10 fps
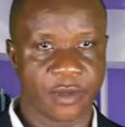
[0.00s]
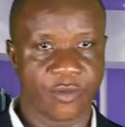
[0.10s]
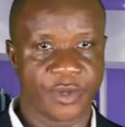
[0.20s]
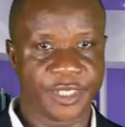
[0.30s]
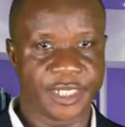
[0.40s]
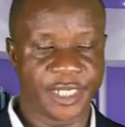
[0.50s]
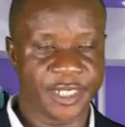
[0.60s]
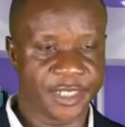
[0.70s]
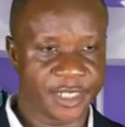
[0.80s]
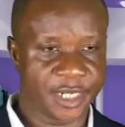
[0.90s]
we
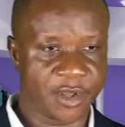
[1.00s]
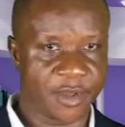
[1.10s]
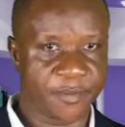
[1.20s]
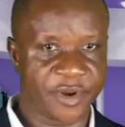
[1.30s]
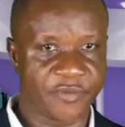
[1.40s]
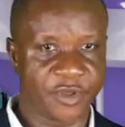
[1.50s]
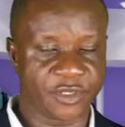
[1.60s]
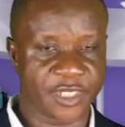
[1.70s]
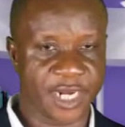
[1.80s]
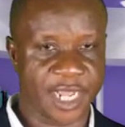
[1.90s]
did in our
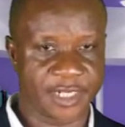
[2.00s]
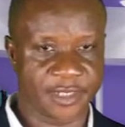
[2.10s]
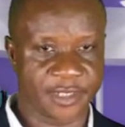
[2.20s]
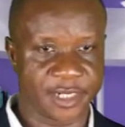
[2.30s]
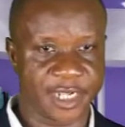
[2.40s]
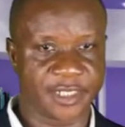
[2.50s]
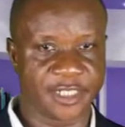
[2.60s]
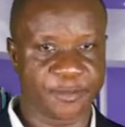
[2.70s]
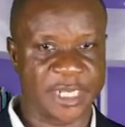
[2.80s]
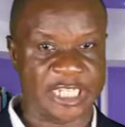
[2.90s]
previous class, that
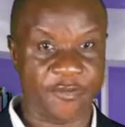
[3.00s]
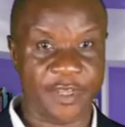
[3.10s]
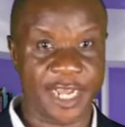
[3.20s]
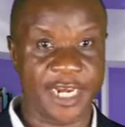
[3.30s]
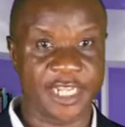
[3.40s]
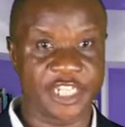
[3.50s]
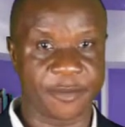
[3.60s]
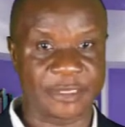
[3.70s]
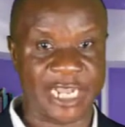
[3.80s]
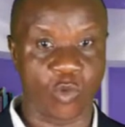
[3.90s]
is specifically
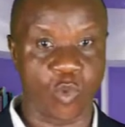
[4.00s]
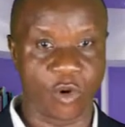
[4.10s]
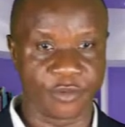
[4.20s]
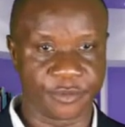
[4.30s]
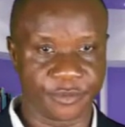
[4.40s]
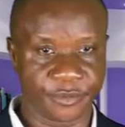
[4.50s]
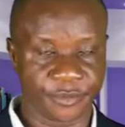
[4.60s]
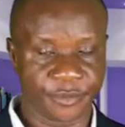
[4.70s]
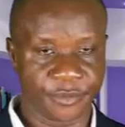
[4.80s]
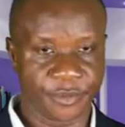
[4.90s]
chapter
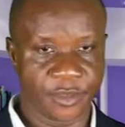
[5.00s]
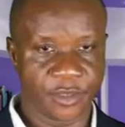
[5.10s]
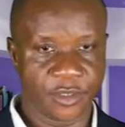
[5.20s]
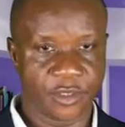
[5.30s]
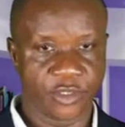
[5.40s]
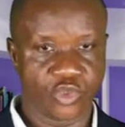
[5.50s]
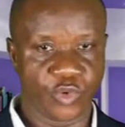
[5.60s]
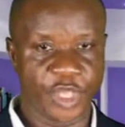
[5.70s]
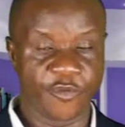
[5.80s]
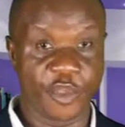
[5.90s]
1, to
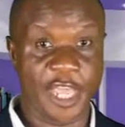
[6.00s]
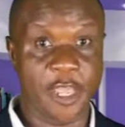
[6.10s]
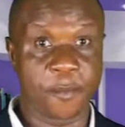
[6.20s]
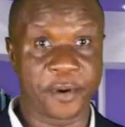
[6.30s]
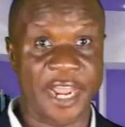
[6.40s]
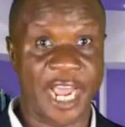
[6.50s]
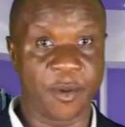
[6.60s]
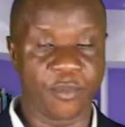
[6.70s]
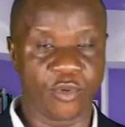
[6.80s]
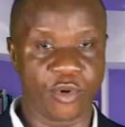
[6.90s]
give you a
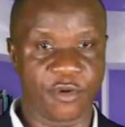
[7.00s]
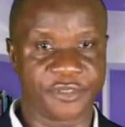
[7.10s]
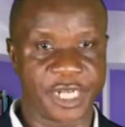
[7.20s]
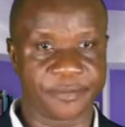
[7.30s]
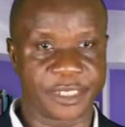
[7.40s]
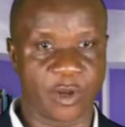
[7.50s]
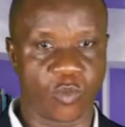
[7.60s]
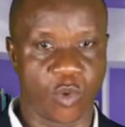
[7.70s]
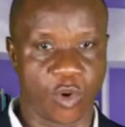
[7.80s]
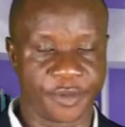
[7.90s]
preamble of chapter
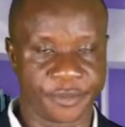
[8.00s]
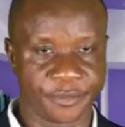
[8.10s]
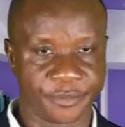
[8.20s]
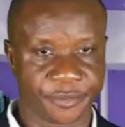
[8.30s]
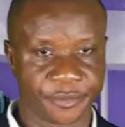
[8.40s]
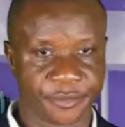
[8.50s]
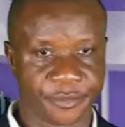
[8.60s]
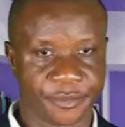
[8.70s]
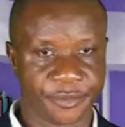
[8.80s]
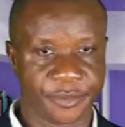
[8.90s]
1.
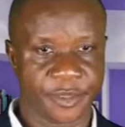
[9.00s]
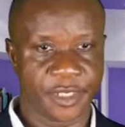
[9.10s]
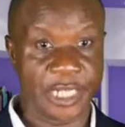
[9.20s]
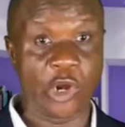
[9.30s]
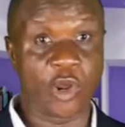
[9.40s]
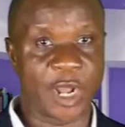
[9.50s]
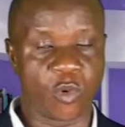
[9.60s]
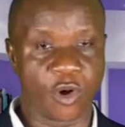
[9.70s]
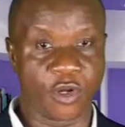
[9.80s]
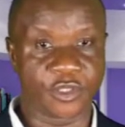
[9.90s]
In other
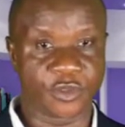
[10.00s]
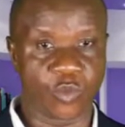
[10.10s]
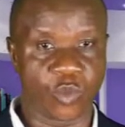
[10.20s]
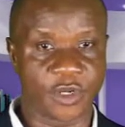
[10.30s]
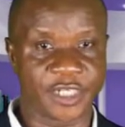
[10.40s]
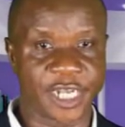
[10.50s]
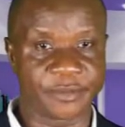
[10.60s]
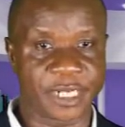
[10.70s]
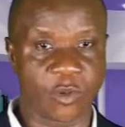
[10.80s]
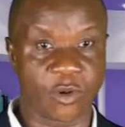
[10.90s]
words, what
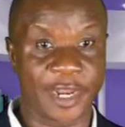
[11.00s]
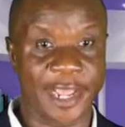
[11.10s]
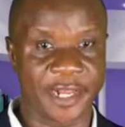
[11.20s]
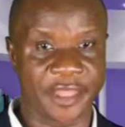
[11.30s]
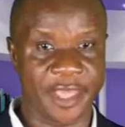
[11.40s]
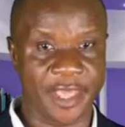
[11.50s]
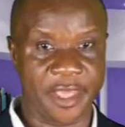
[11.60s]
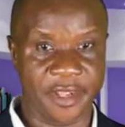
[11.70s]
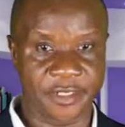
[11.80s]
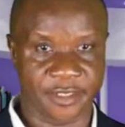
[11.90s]
chapter 1
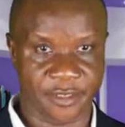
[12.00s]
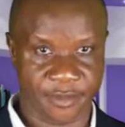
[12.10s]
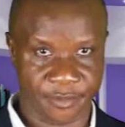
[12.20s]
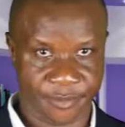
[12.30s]
entails.